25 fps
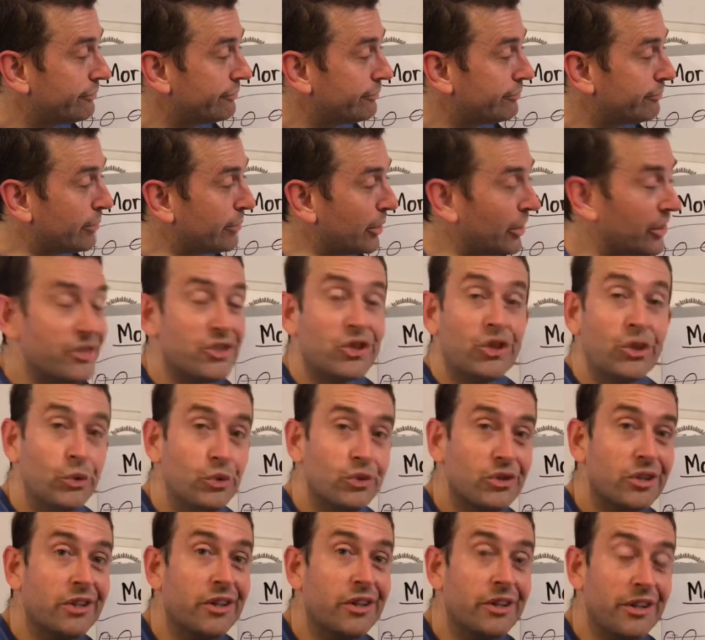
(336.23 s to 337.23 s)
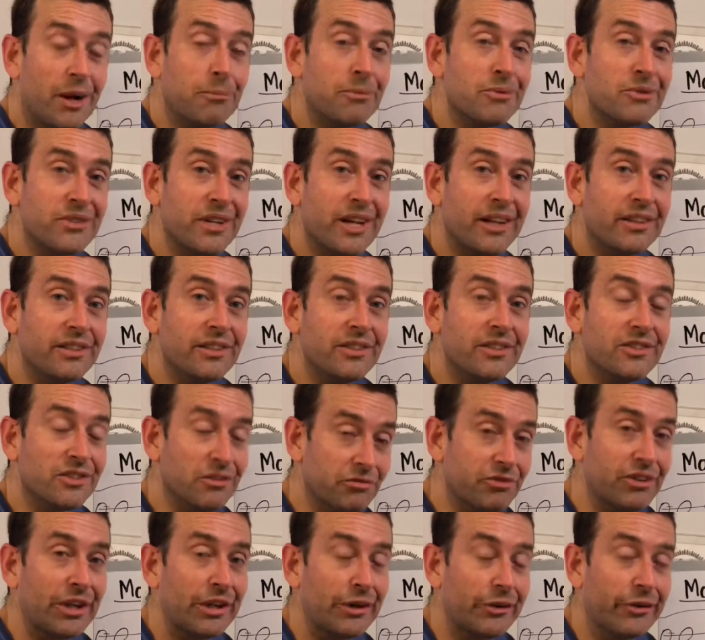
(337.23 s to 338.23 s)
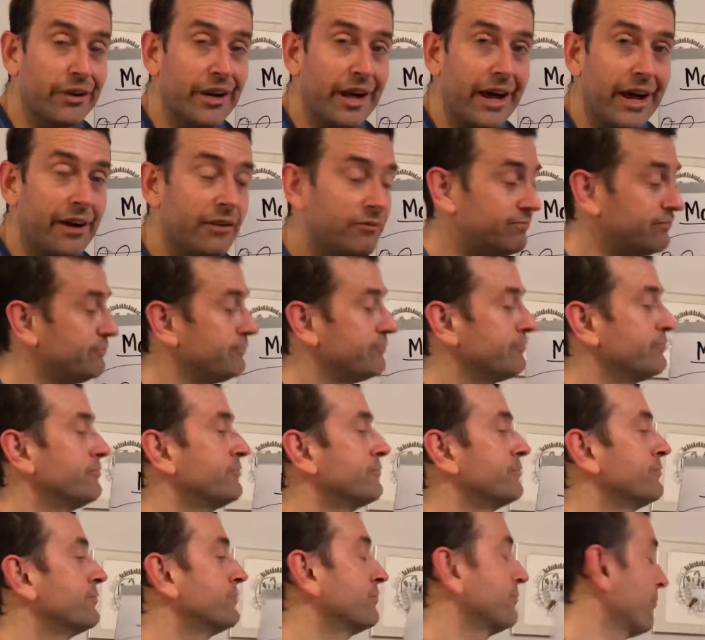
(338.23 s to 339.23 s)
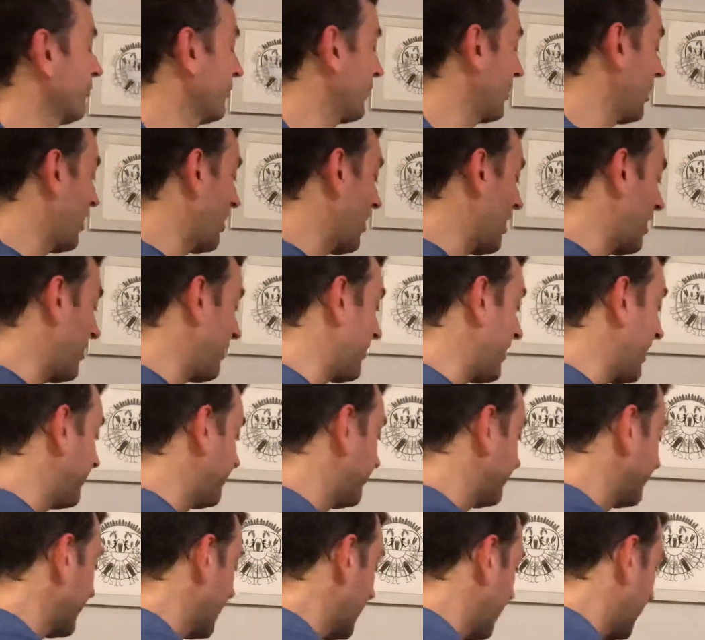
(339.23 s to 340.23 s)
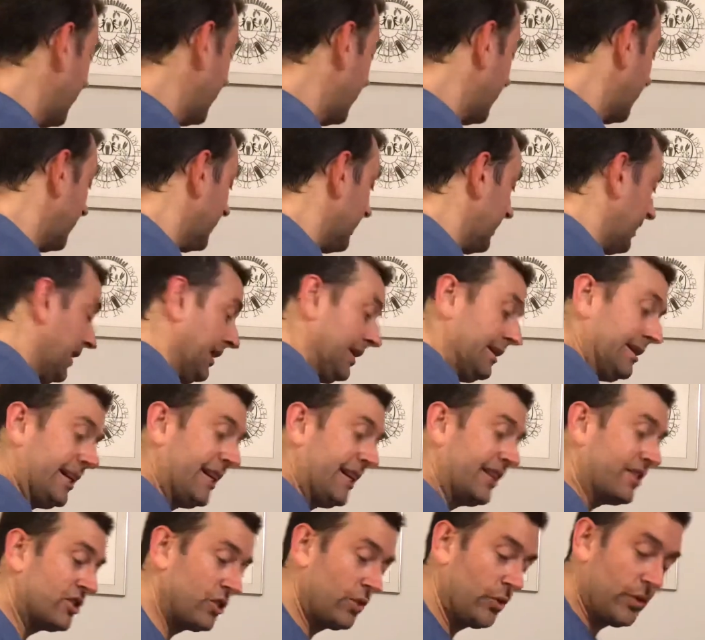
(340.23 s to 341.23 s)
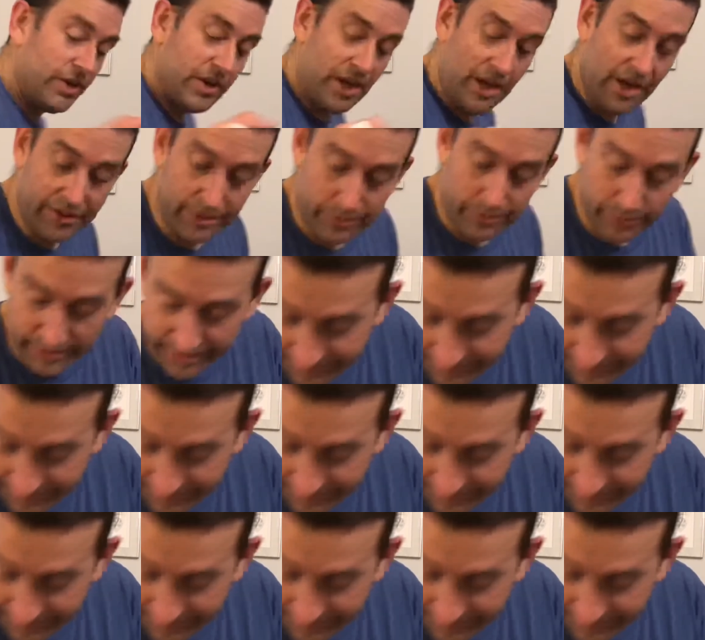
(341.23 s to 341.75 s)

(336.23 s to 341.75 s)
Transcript: but it's using a number sentence to figure it out. All right, let's do another one.